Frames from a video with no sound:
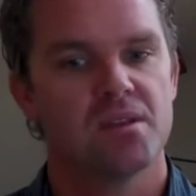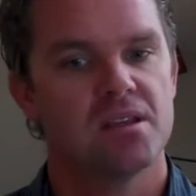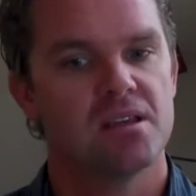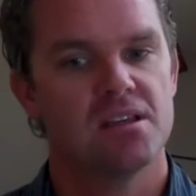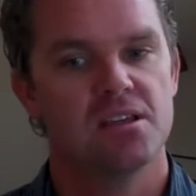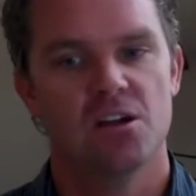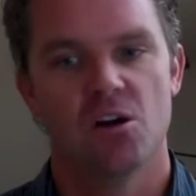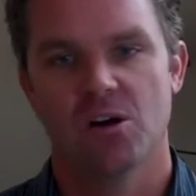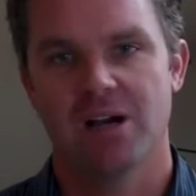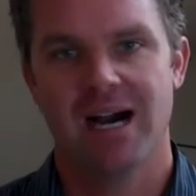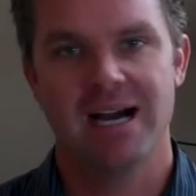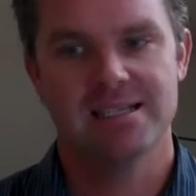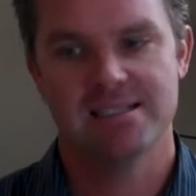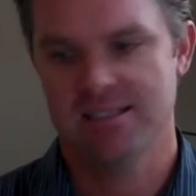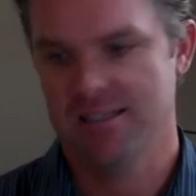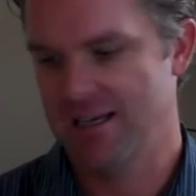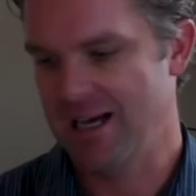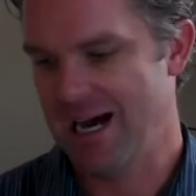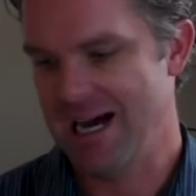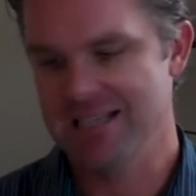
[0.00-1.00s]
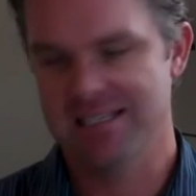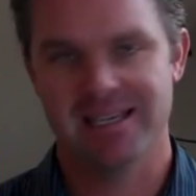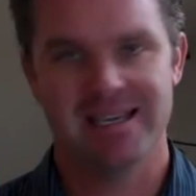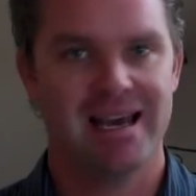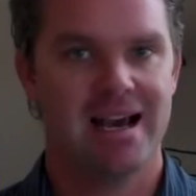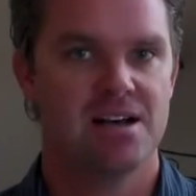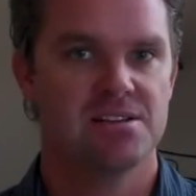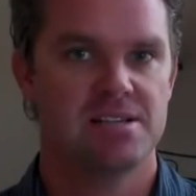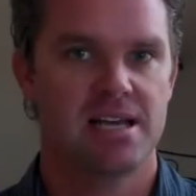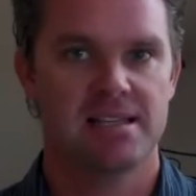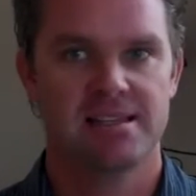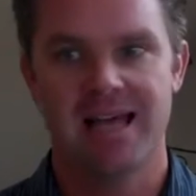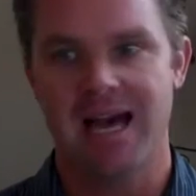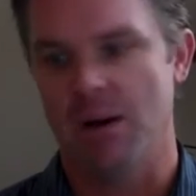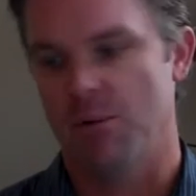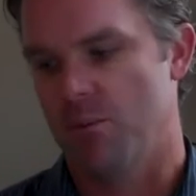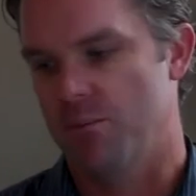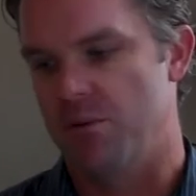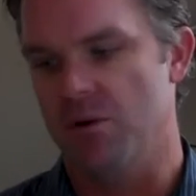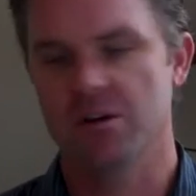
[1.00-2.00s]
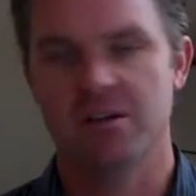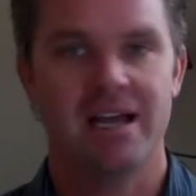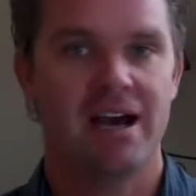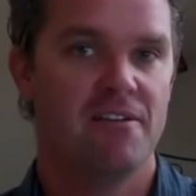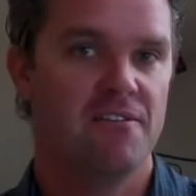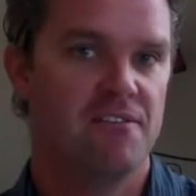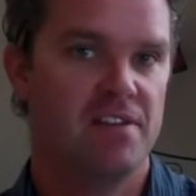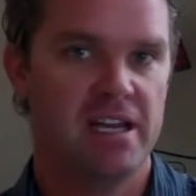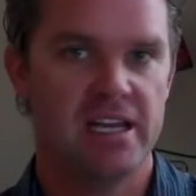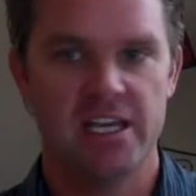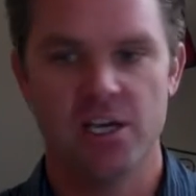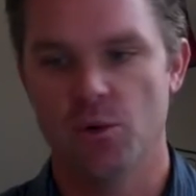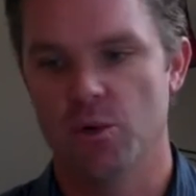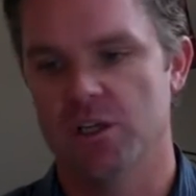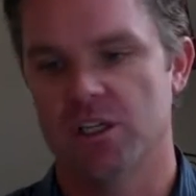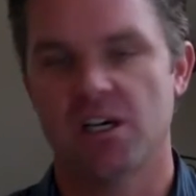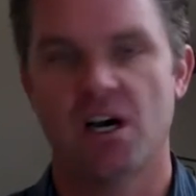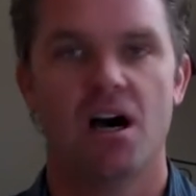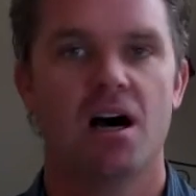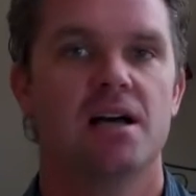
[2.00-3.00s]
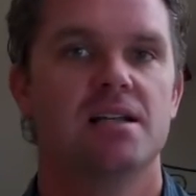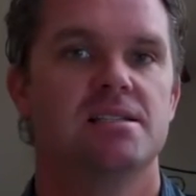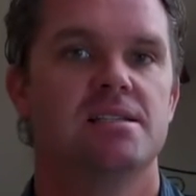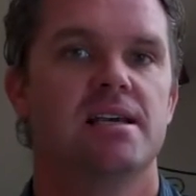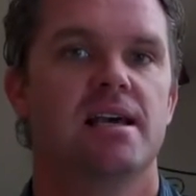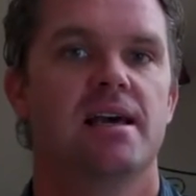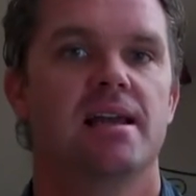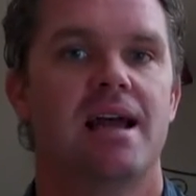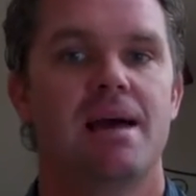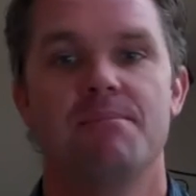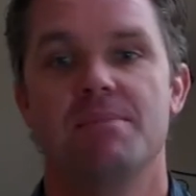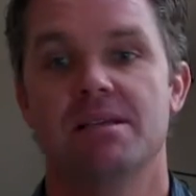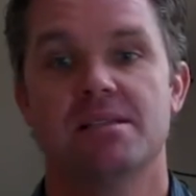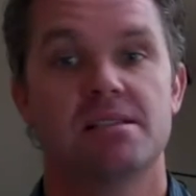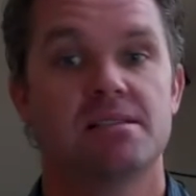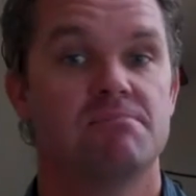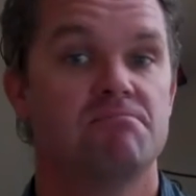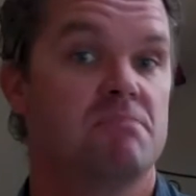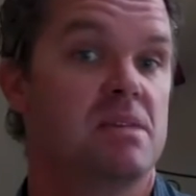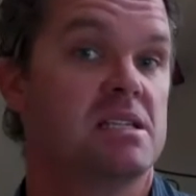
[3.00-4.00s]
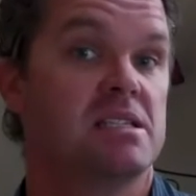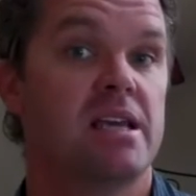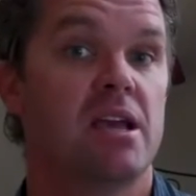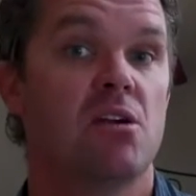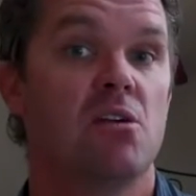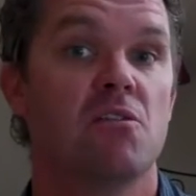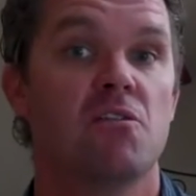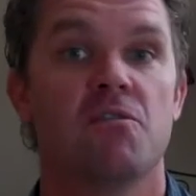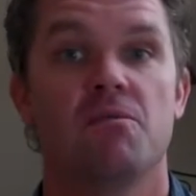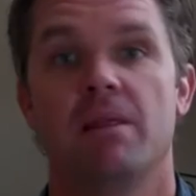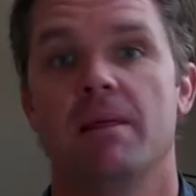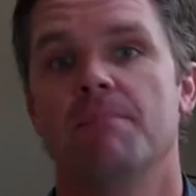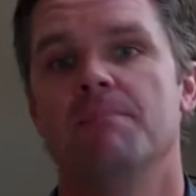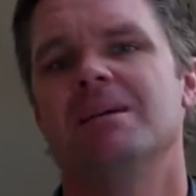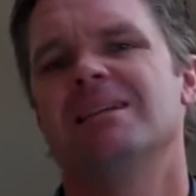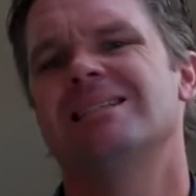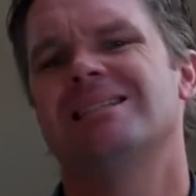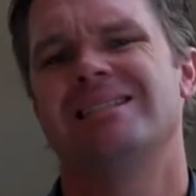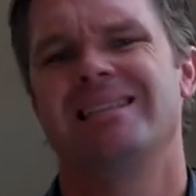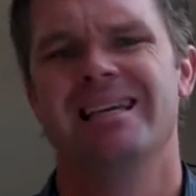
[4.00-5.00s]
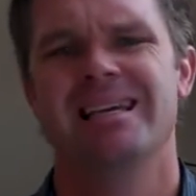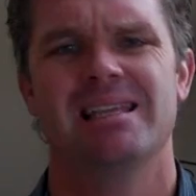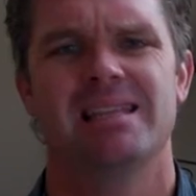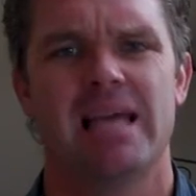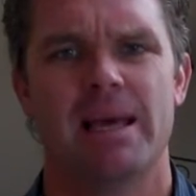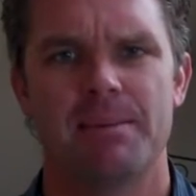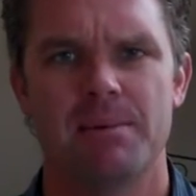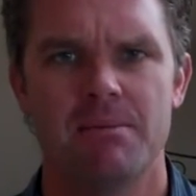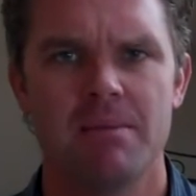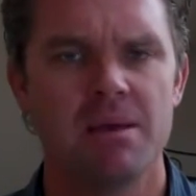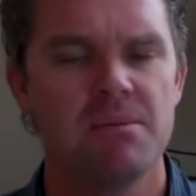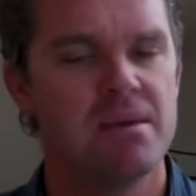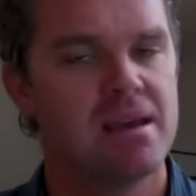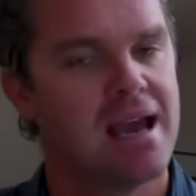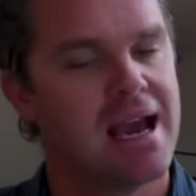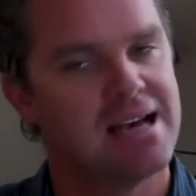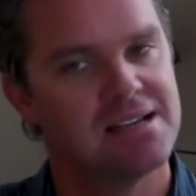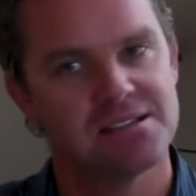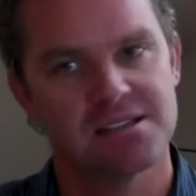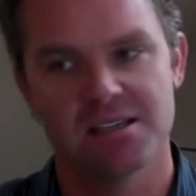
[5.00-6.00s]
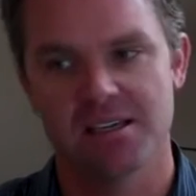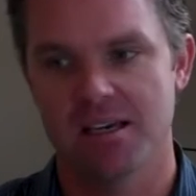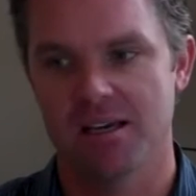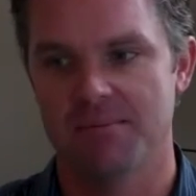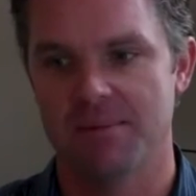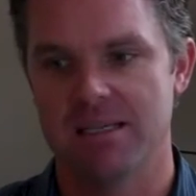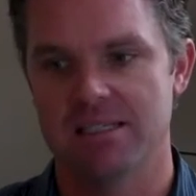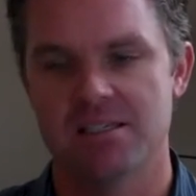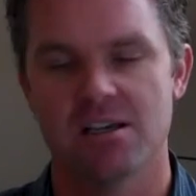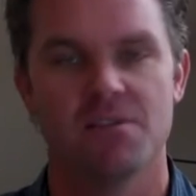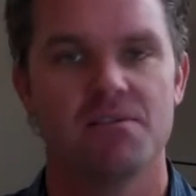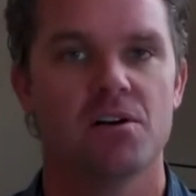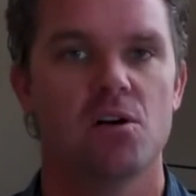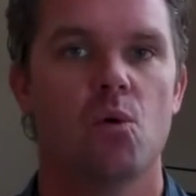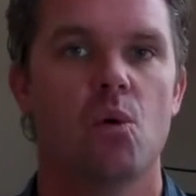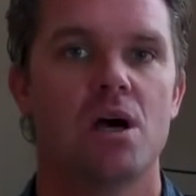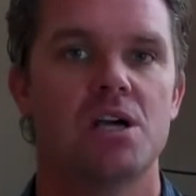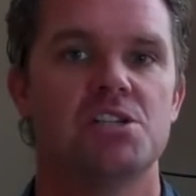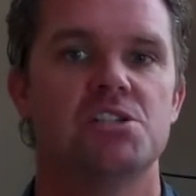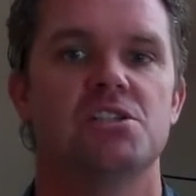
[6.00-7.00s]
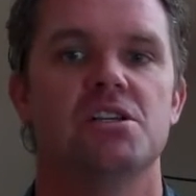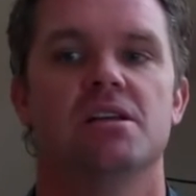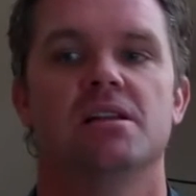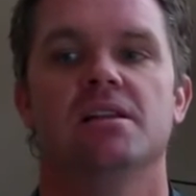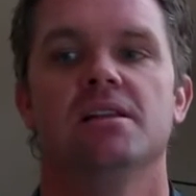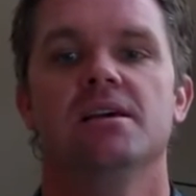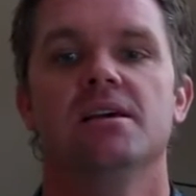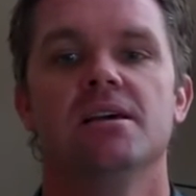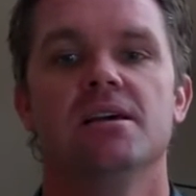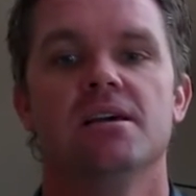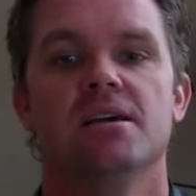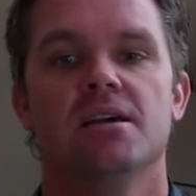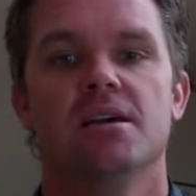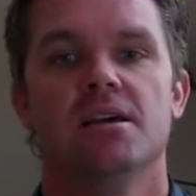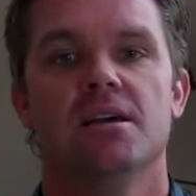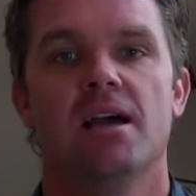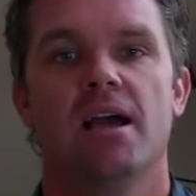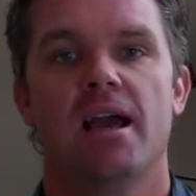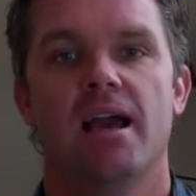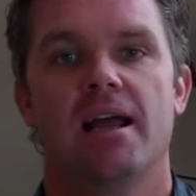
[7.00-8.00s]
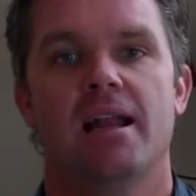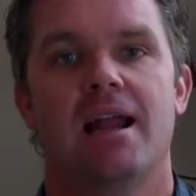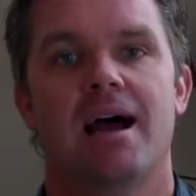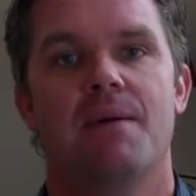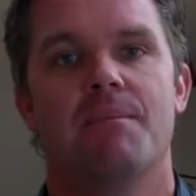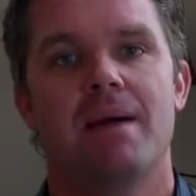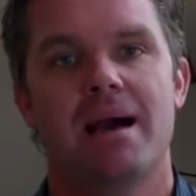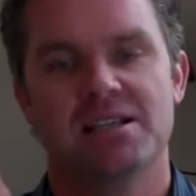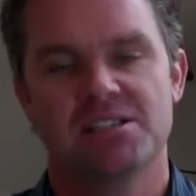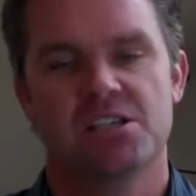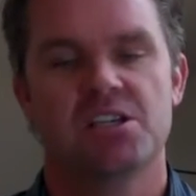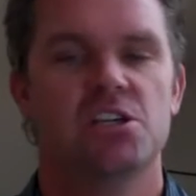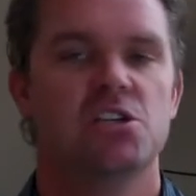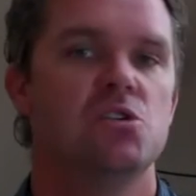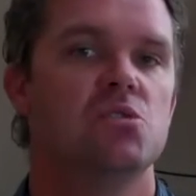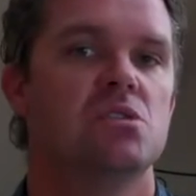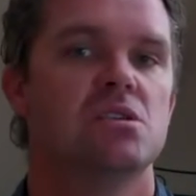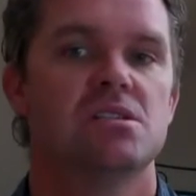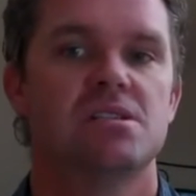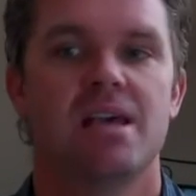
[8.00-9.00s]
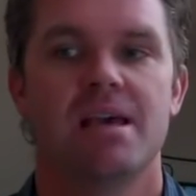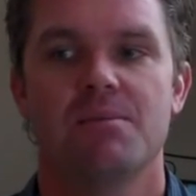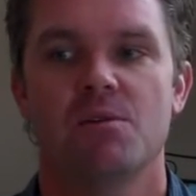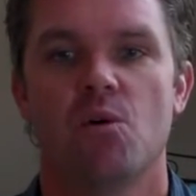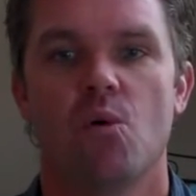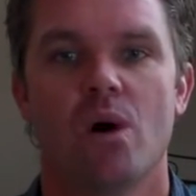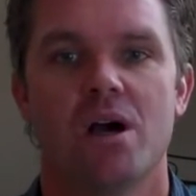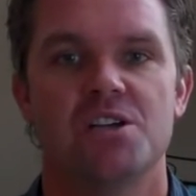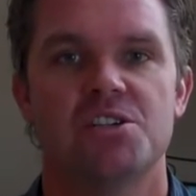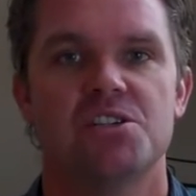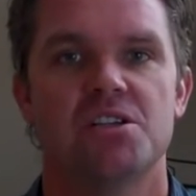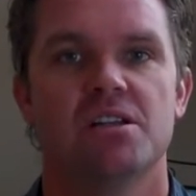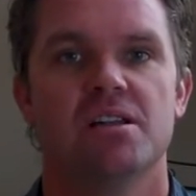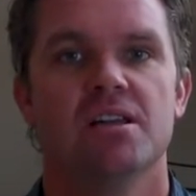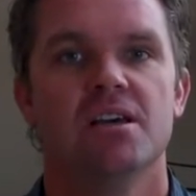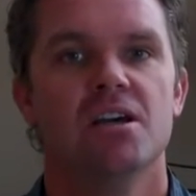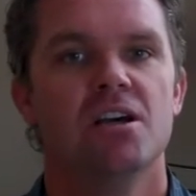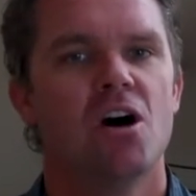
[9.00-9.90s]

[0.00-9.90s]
you know, guys and gals like that were putting out video and content. I miss hearing from them, miss seeing them. It made me ask myself a question, and I'm asking you the same question.